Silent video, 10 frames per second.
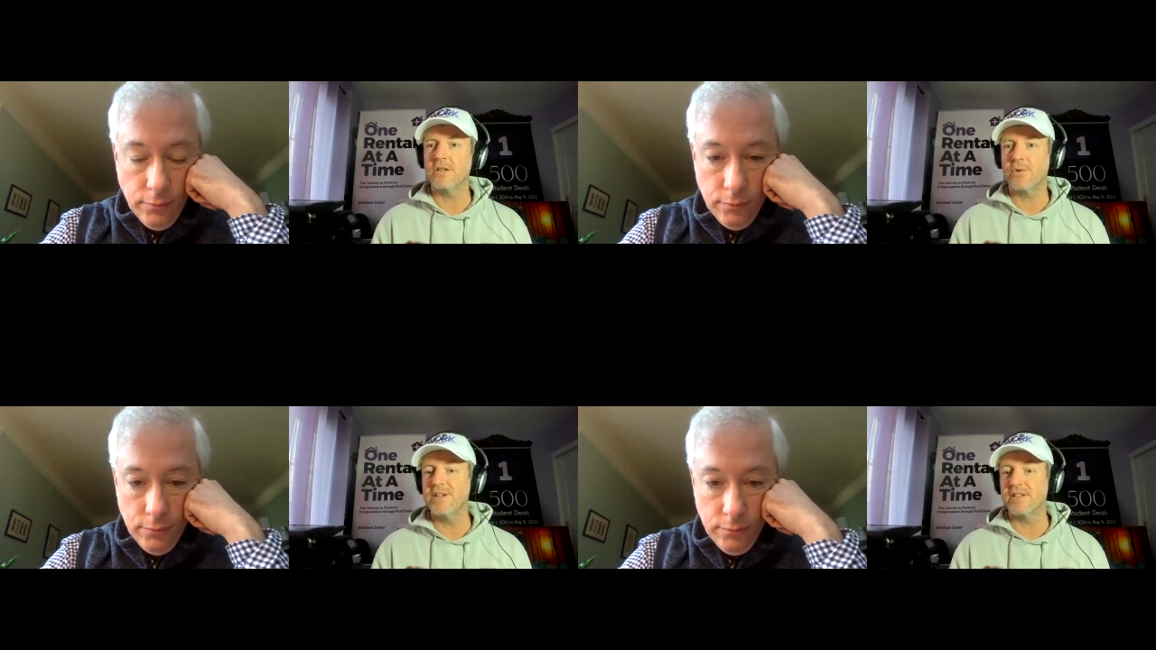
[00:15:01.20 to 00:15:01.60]

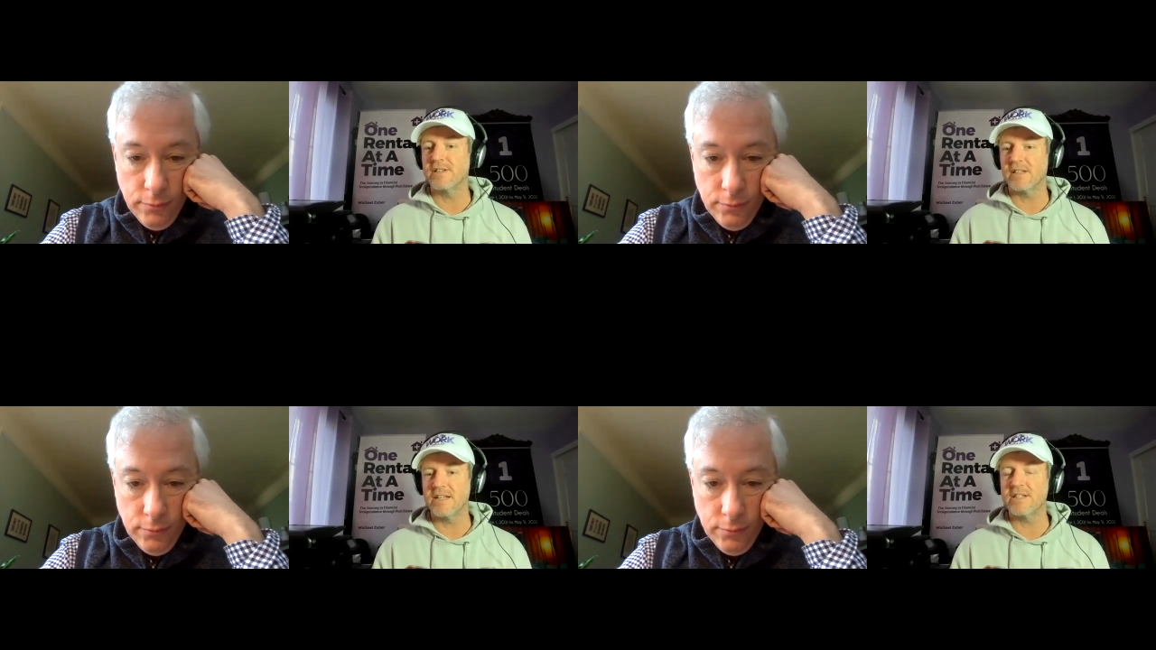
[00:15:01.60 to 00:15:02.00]

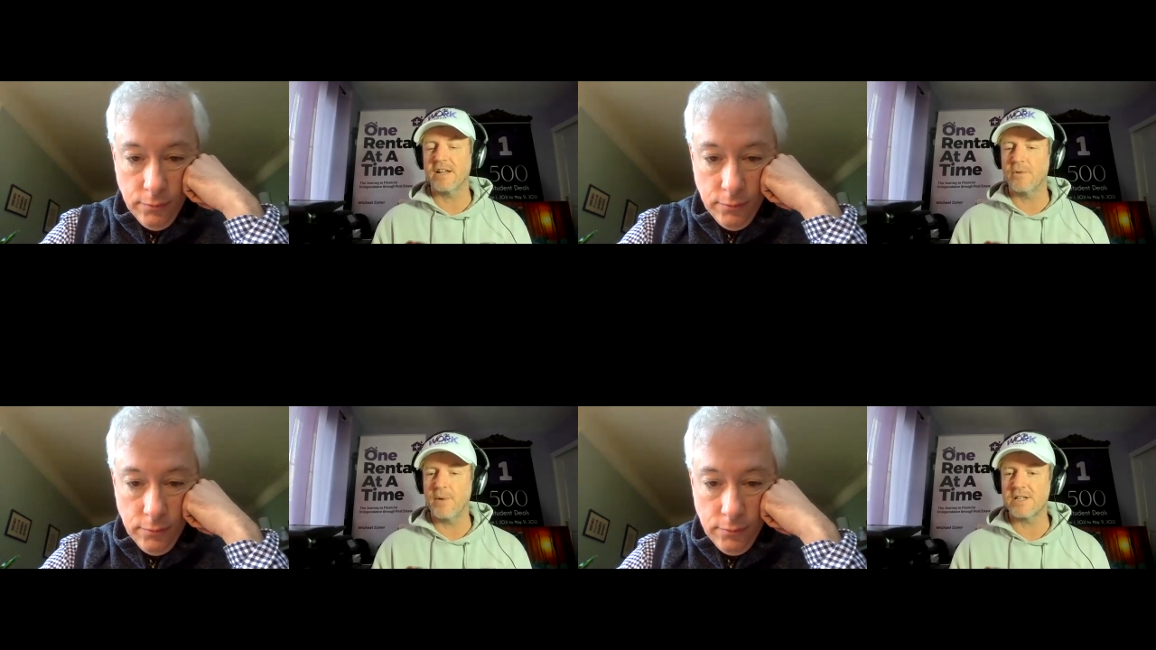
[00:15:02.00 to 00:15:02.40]
Speaker 1: increases, at least
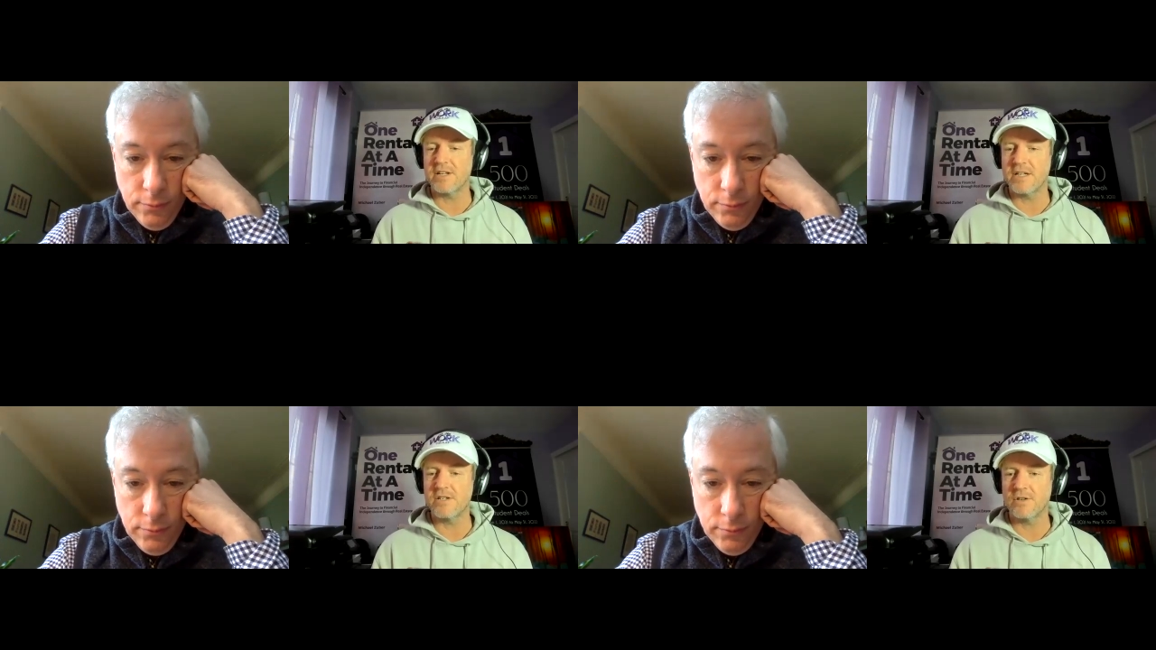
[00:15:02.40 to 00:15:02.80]
on the
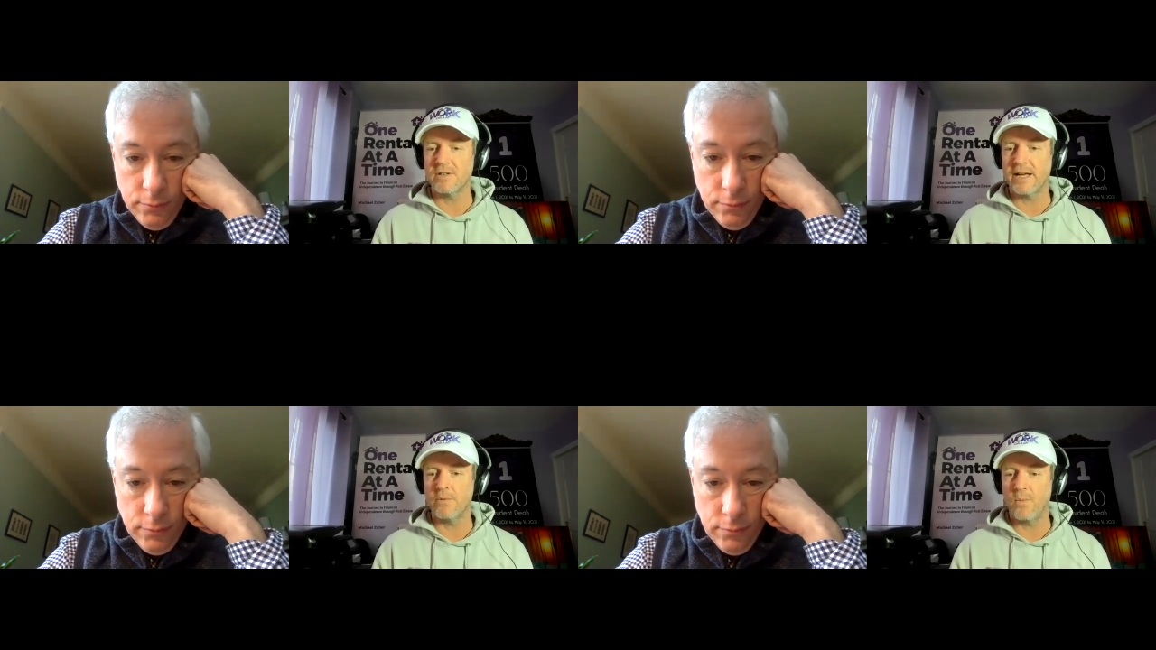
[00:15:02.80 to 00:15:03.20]

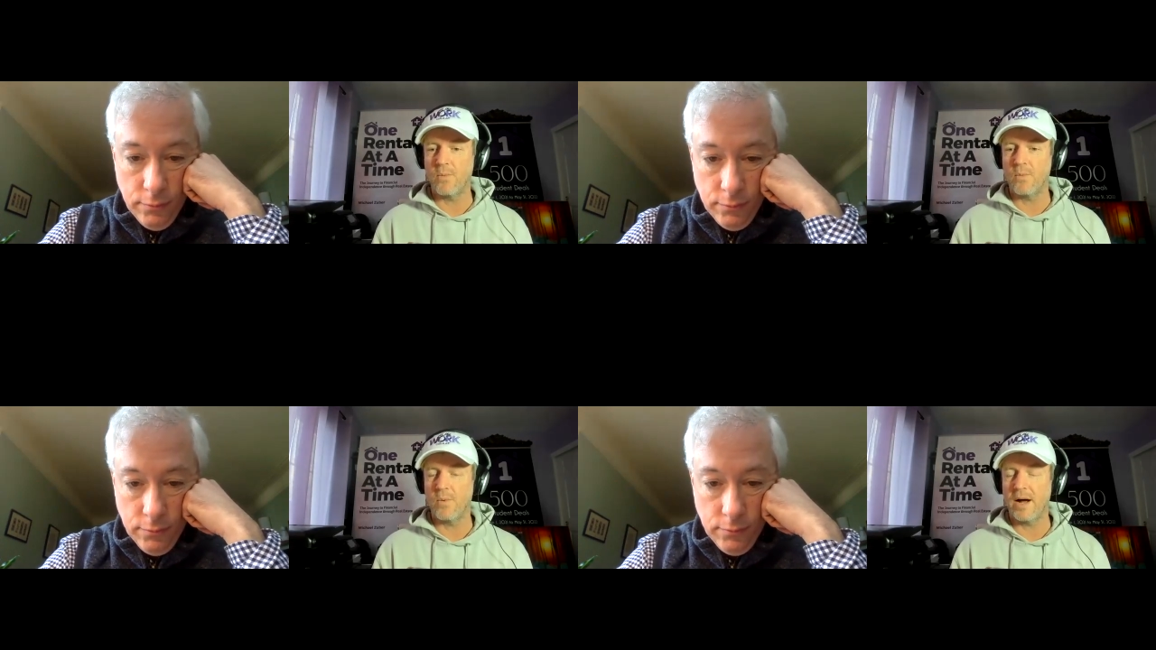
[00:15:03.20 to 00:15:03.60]
residential and
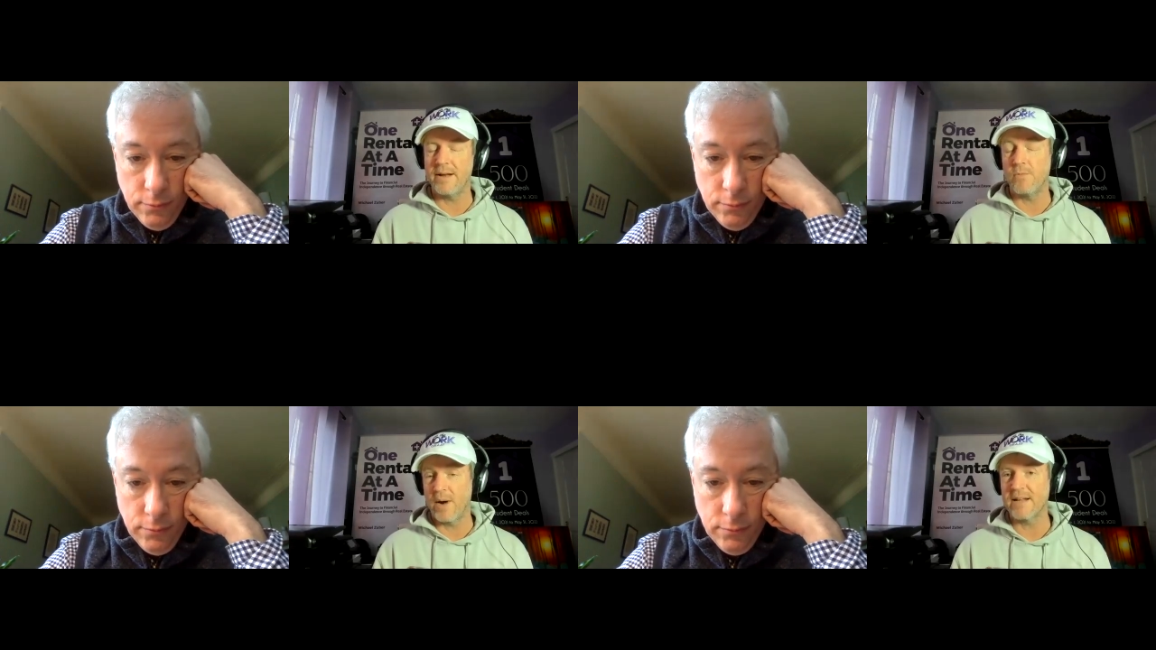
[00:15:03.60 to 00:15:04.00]

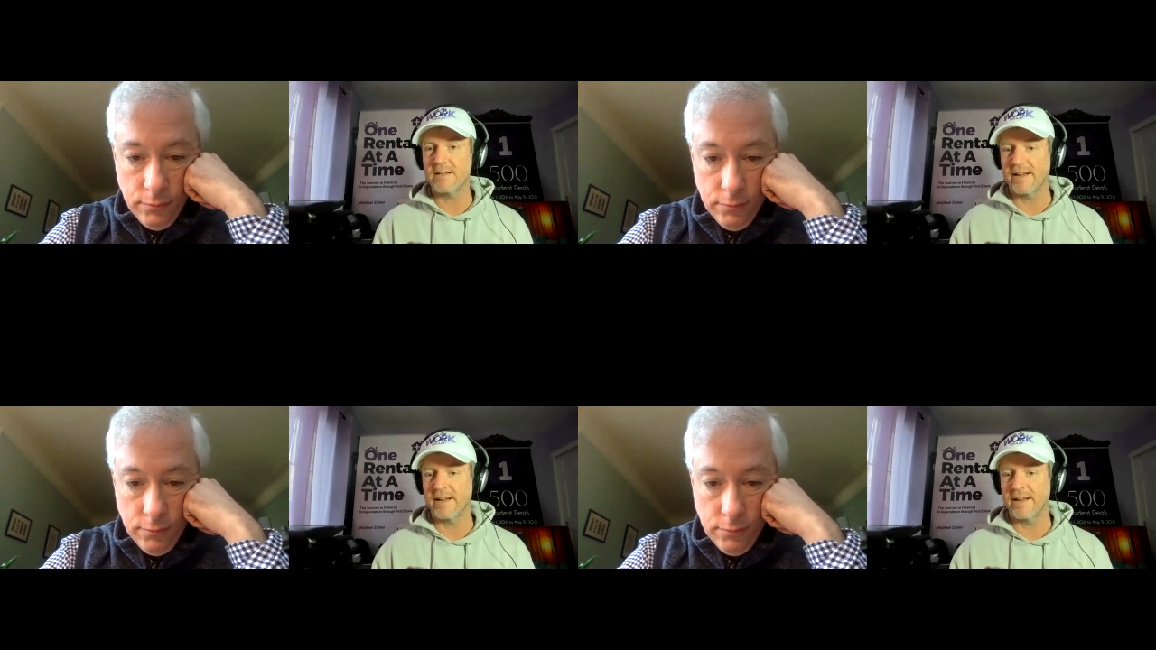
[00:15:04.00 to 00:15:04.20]
on rent.